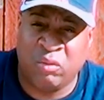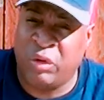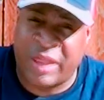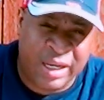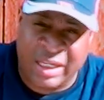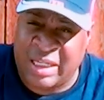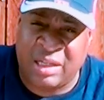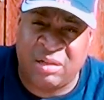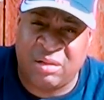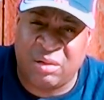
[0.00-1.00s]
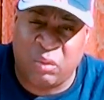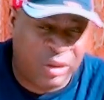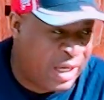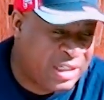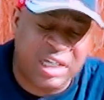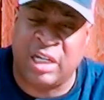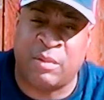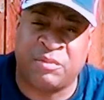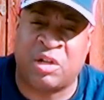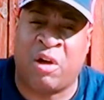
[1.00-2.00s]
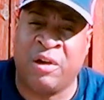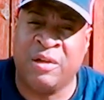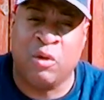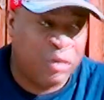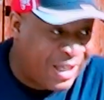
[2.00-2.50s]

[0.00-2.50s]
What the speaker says: with that league, with that team, with